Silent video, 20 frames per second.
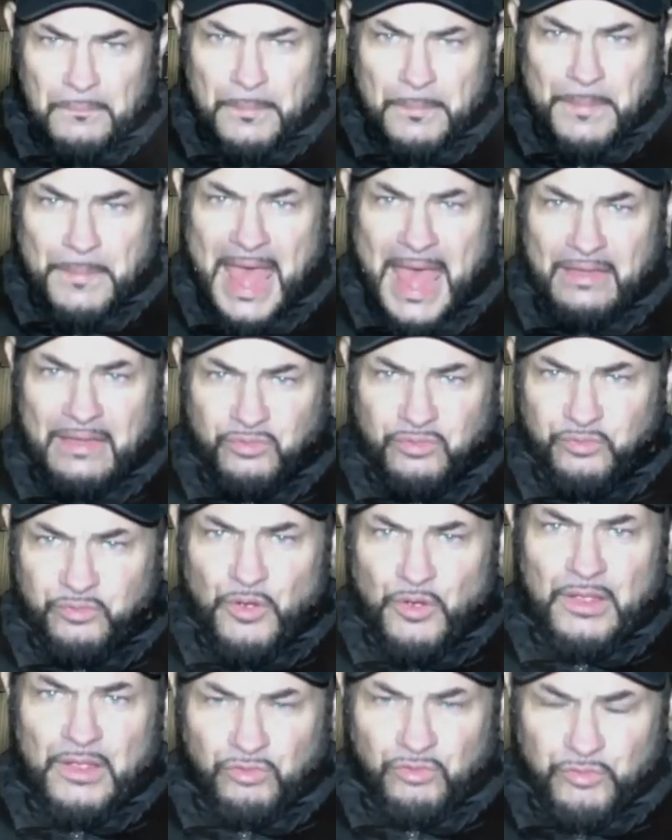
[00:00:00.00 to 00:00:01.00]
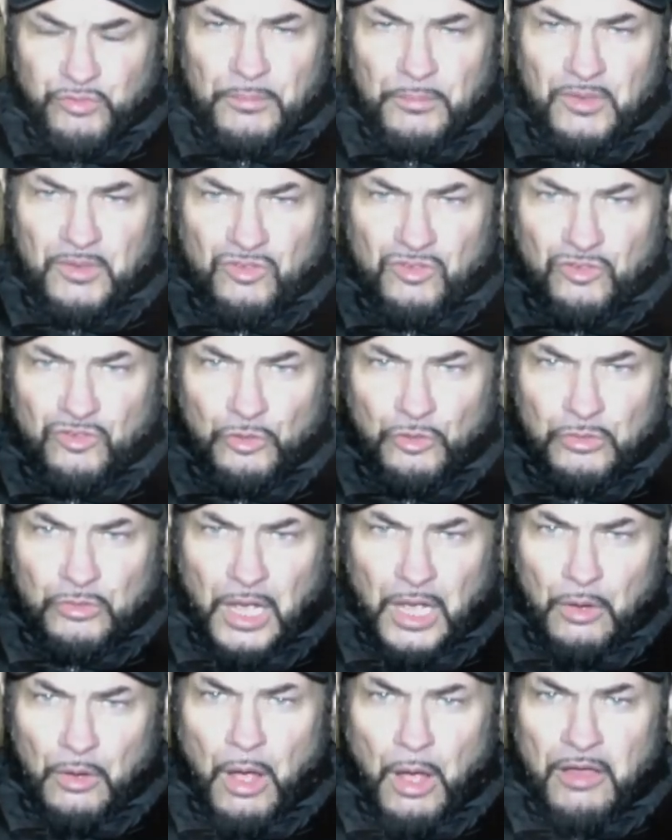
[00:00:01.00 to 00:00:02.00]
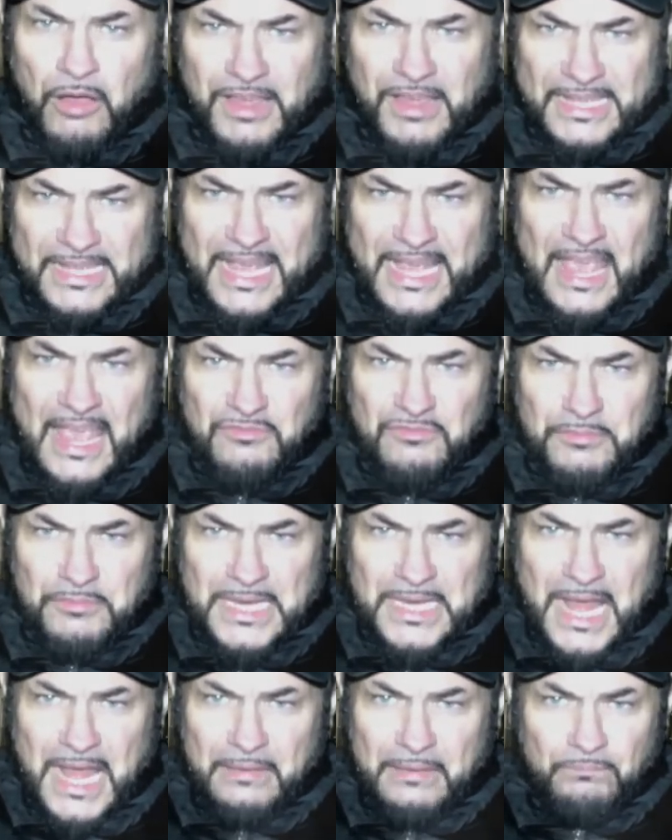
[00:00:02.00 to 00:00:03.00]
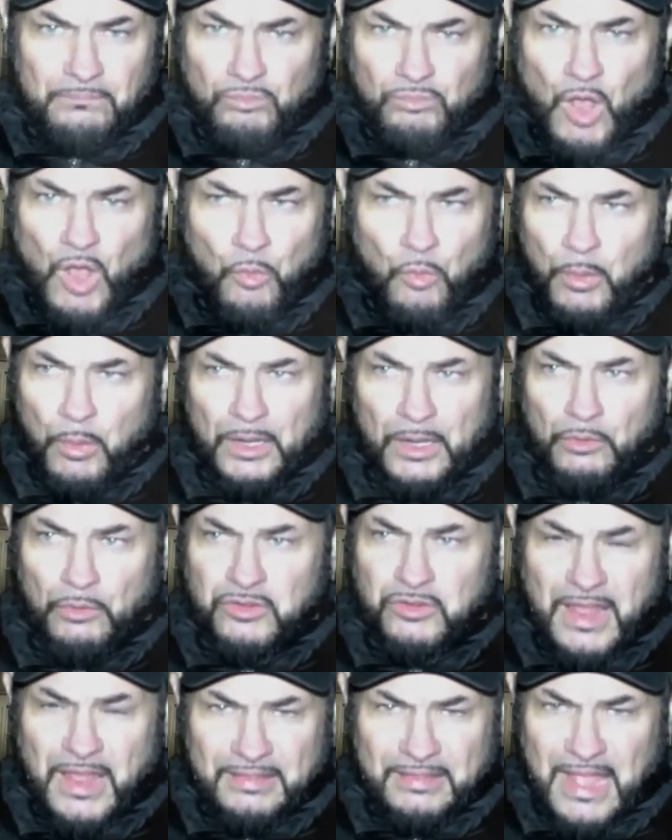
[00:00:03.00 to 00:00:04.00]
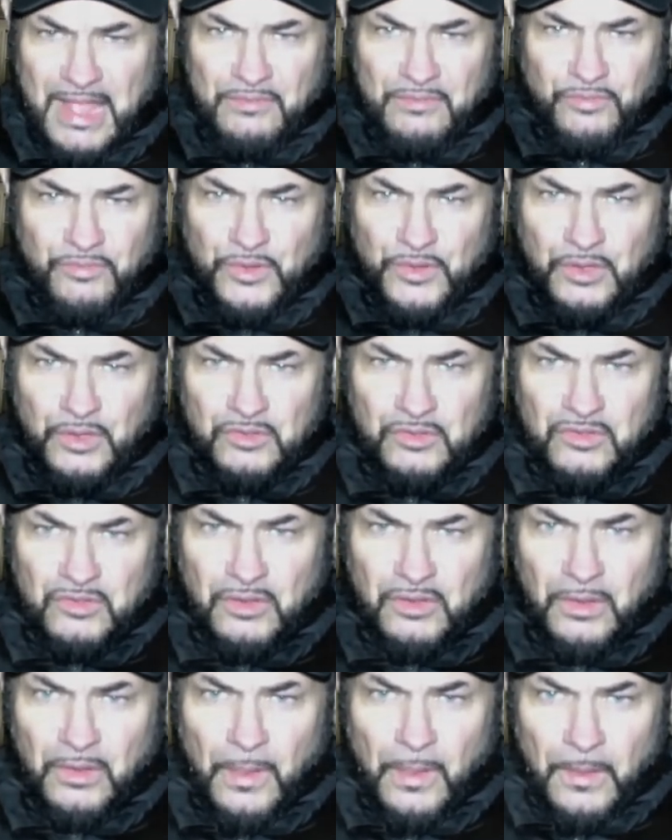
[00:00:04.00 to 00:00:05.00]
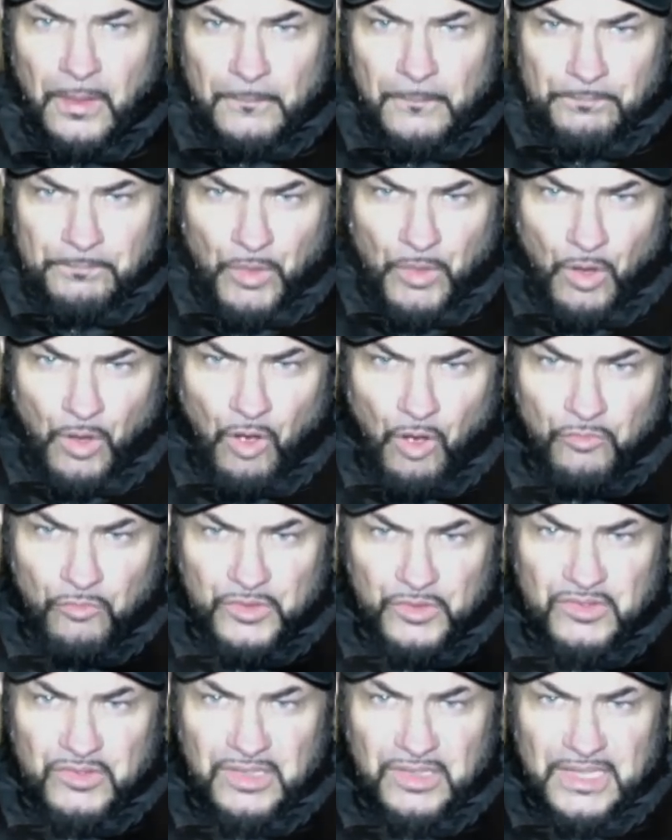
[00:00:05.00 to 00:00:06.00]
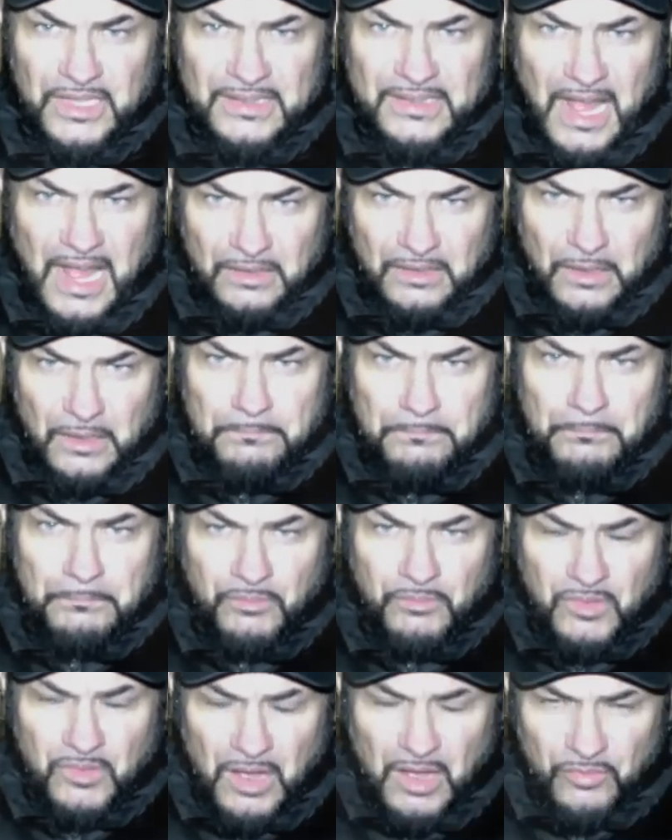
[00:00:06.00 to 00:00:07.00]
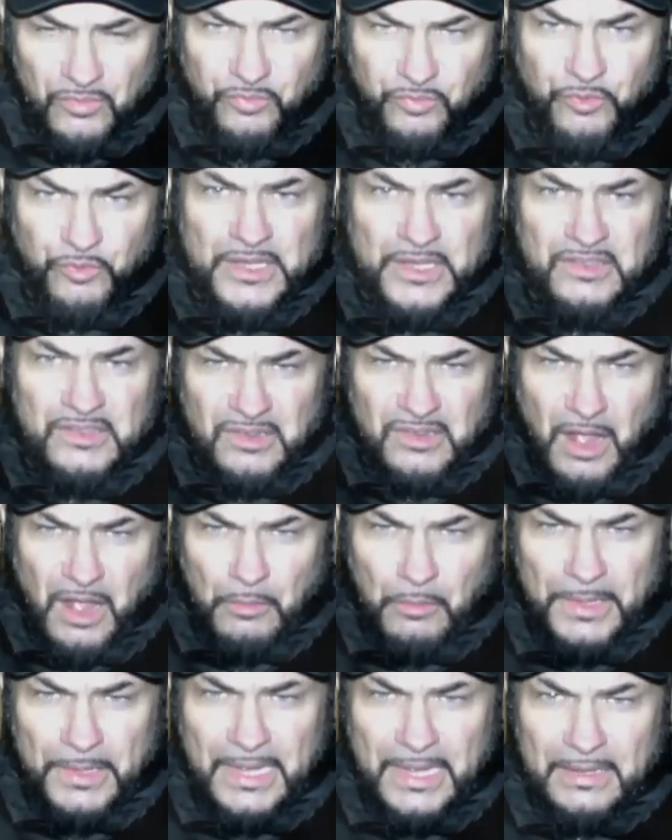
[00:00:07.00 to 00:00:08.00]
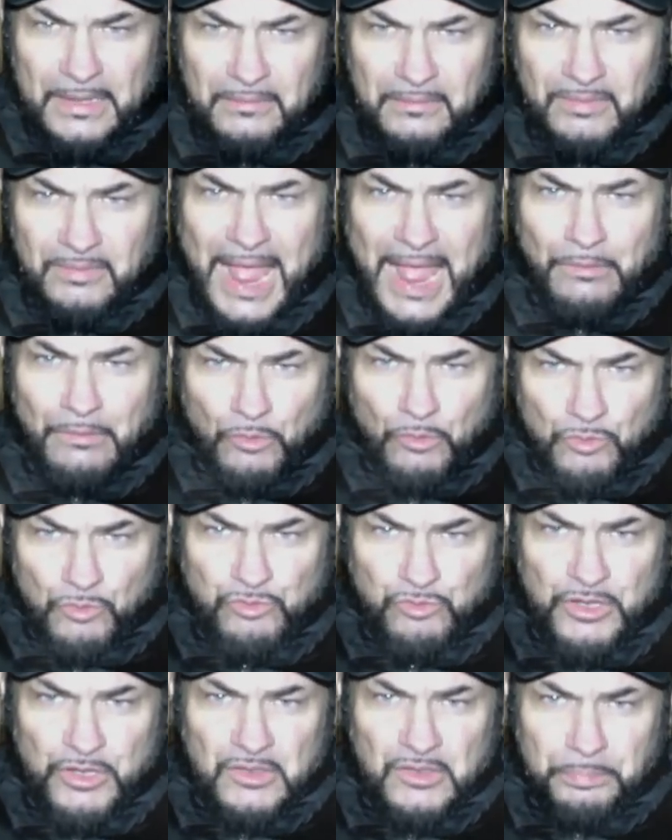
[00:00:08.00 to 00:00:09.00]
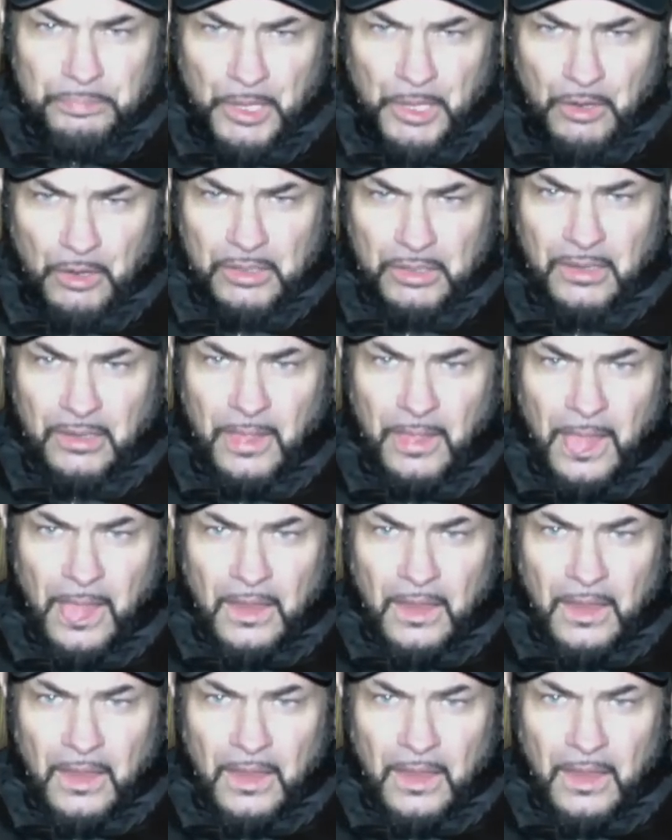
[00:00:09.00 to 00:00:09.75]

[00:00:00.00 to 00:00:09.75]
come about. Fresh from the studio, RA gave me that. No one else had that first. Obviously, he done the freestyle, innit? Down on Grease Block.